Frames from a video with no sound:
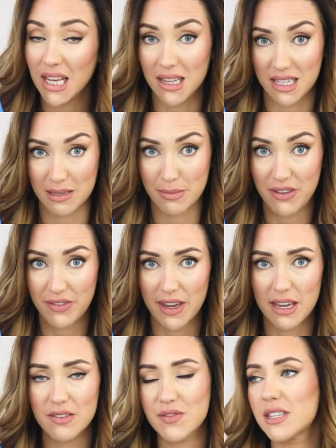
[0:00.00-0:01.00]
These are my
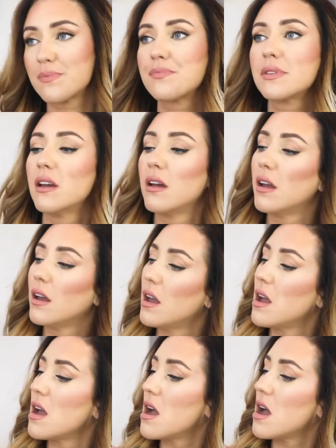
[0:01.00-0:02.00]
faves.
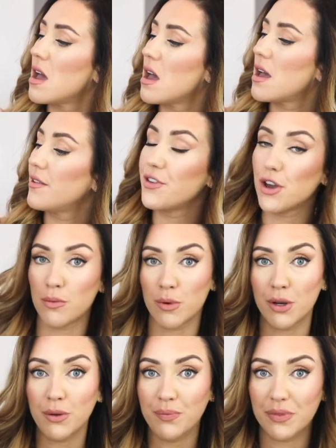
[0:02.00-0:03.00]

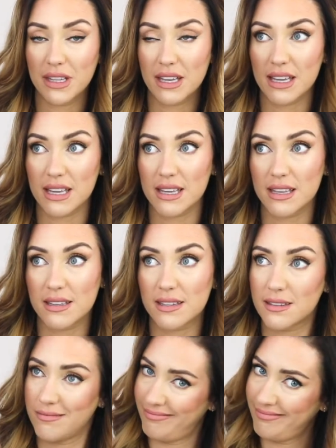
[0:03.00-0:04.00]
Nomo
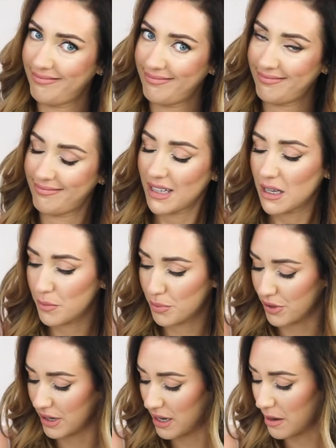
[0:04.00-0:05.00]
is
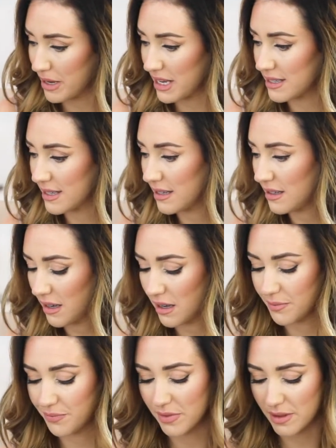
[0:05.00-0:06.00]
pretty amazing,
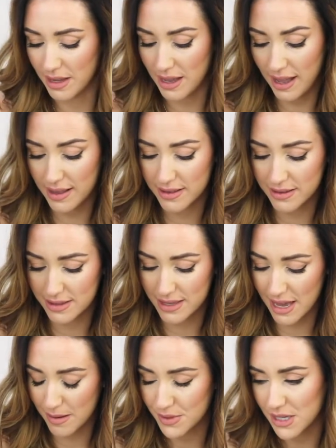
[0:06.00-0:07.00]
hence
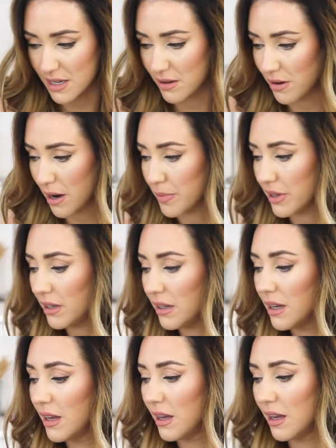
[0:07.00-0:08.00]
the empty wrapper.
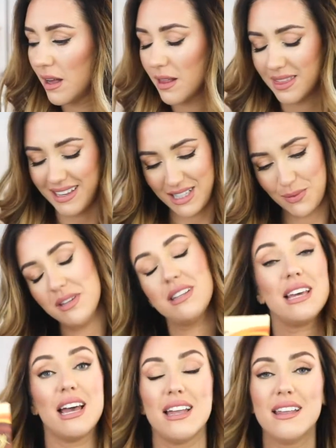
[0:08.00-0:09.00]
This one
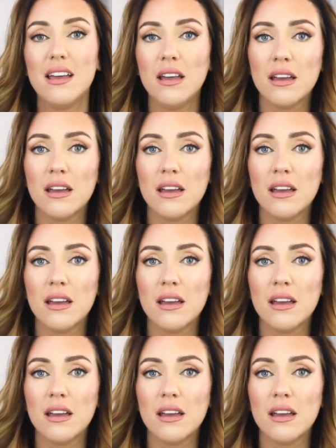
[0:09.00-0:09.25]
then,